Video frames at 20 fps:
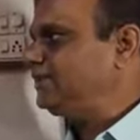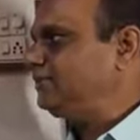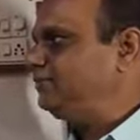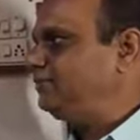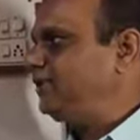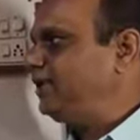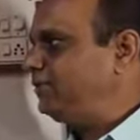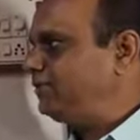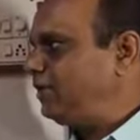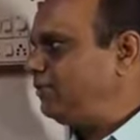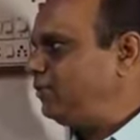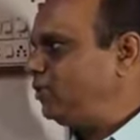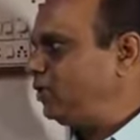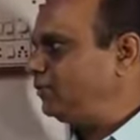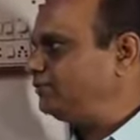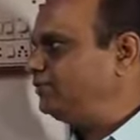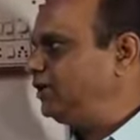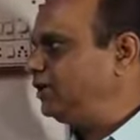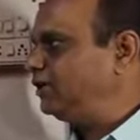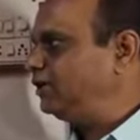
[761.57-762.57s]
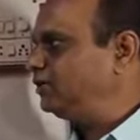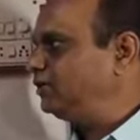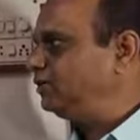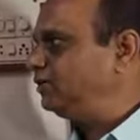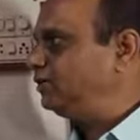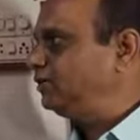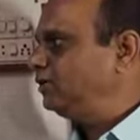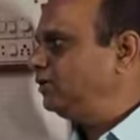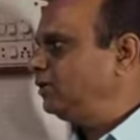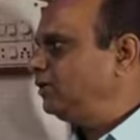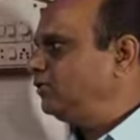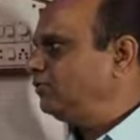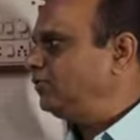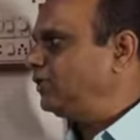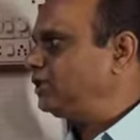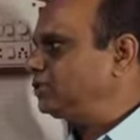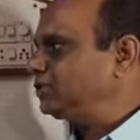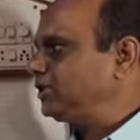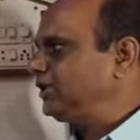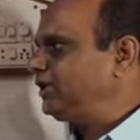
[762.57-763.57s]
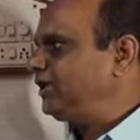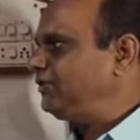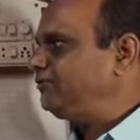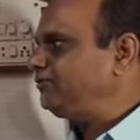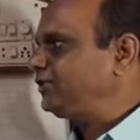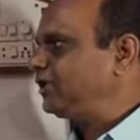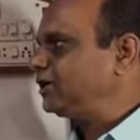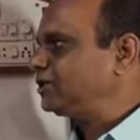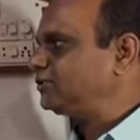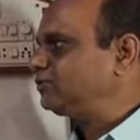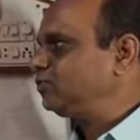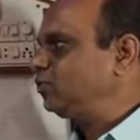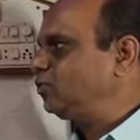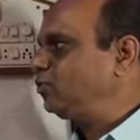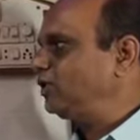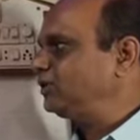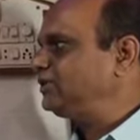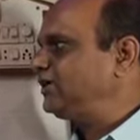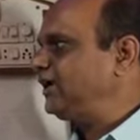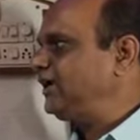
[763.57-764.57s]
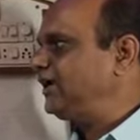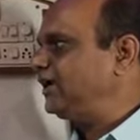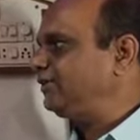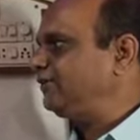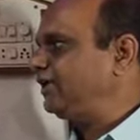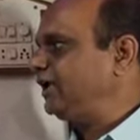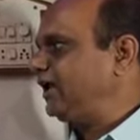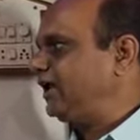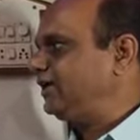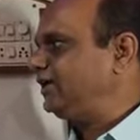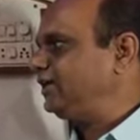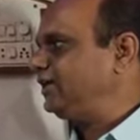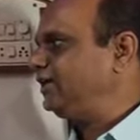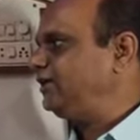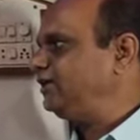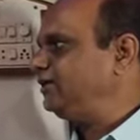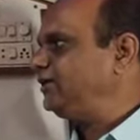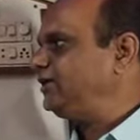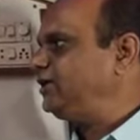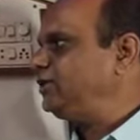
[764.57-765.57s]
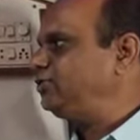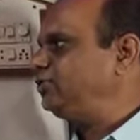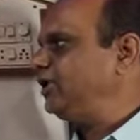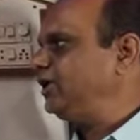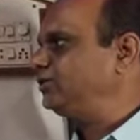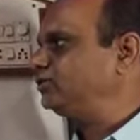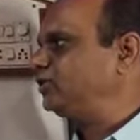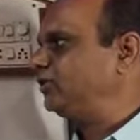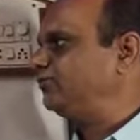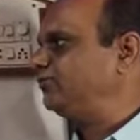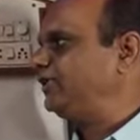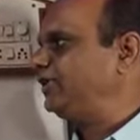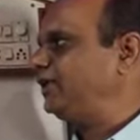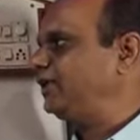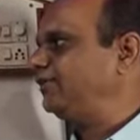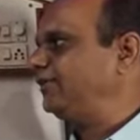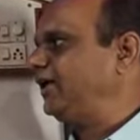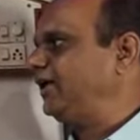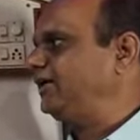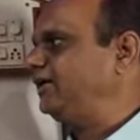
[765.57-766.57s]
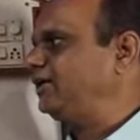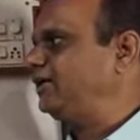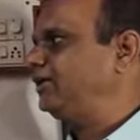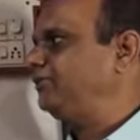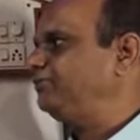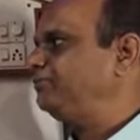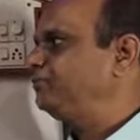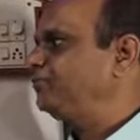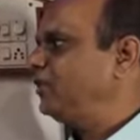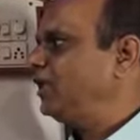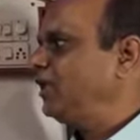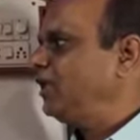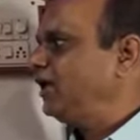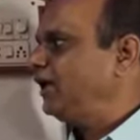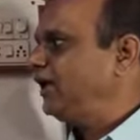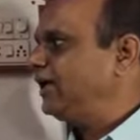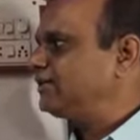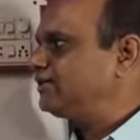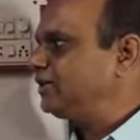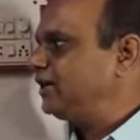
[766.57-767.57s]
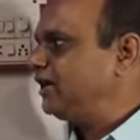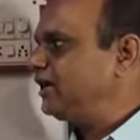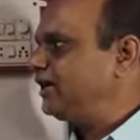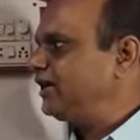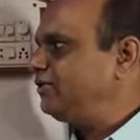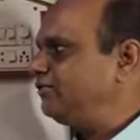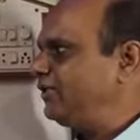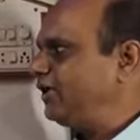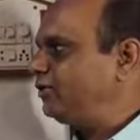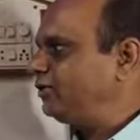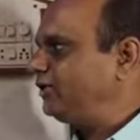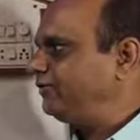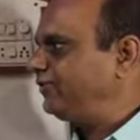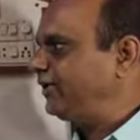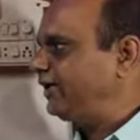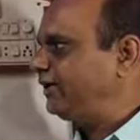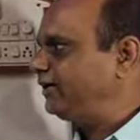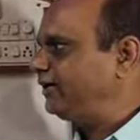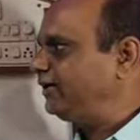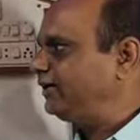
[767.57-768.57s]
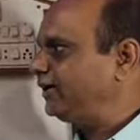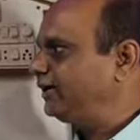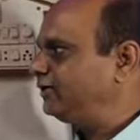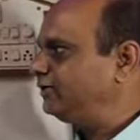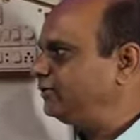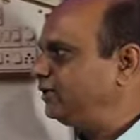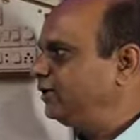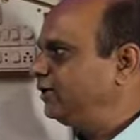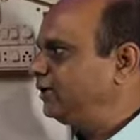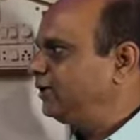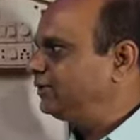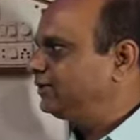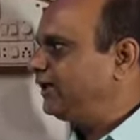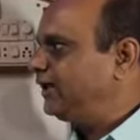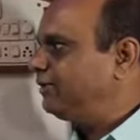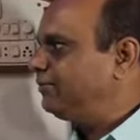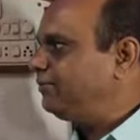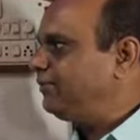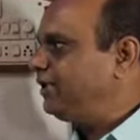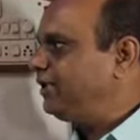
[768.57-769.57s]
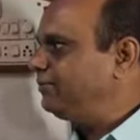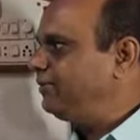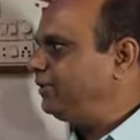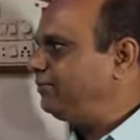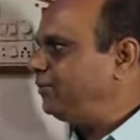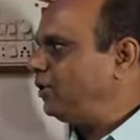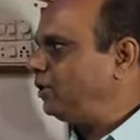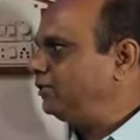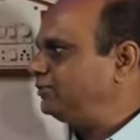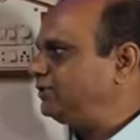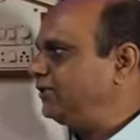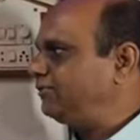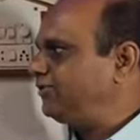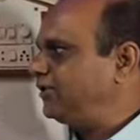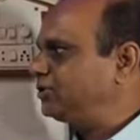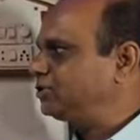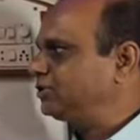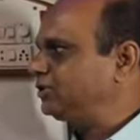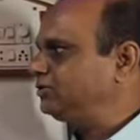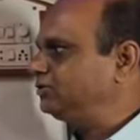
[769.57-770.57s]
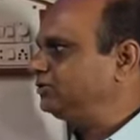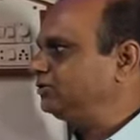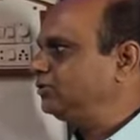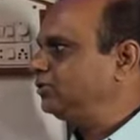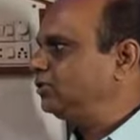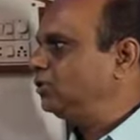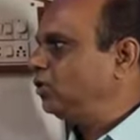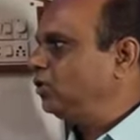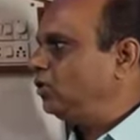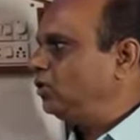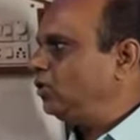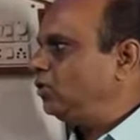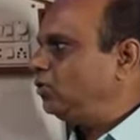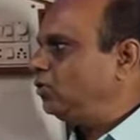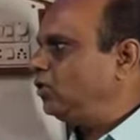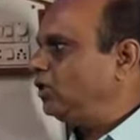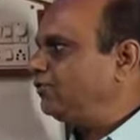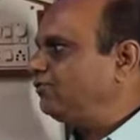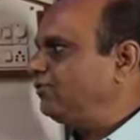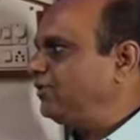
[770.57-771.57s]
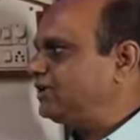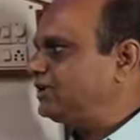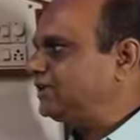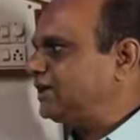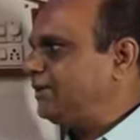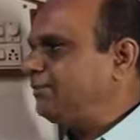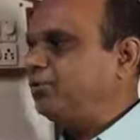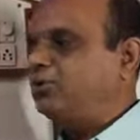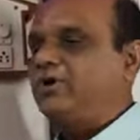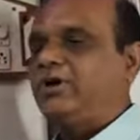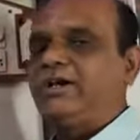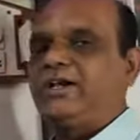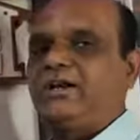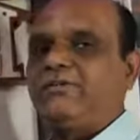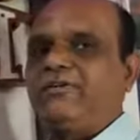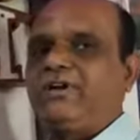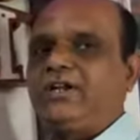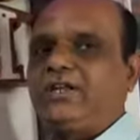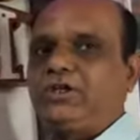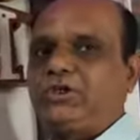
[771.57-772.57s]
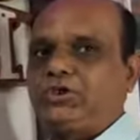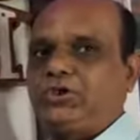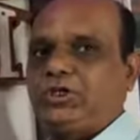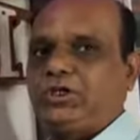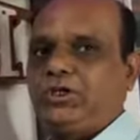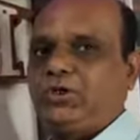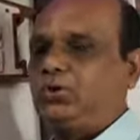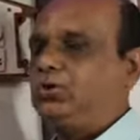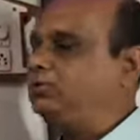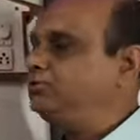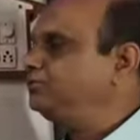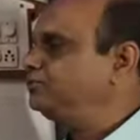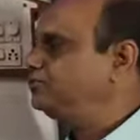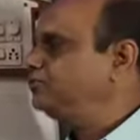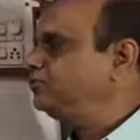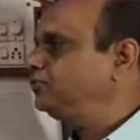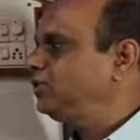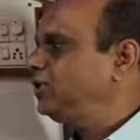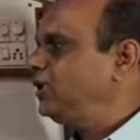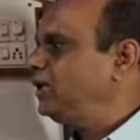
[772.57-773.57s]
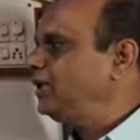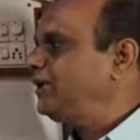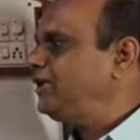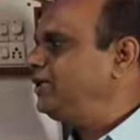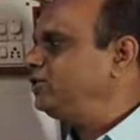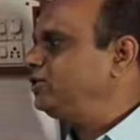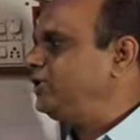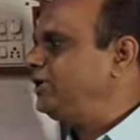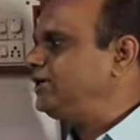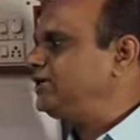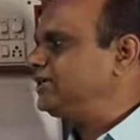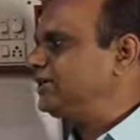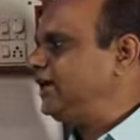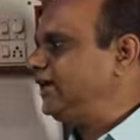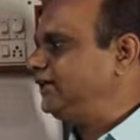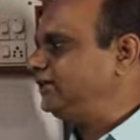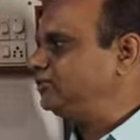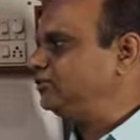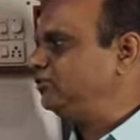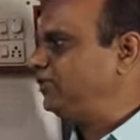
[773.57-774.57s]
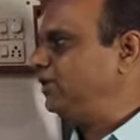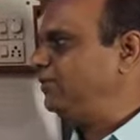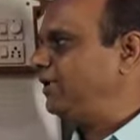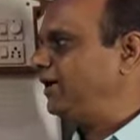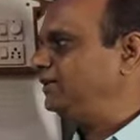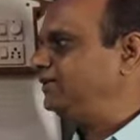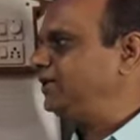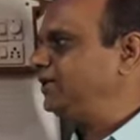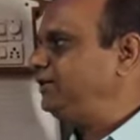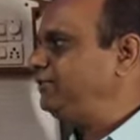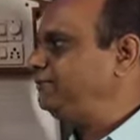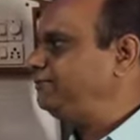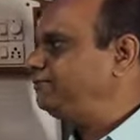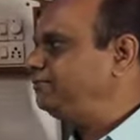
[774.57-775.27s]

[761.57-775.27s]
minimum of the function f over the interval ik into length of interval ik. As already we have defined here that minimum of the function over first component interval is 0 into its length 1 by 3.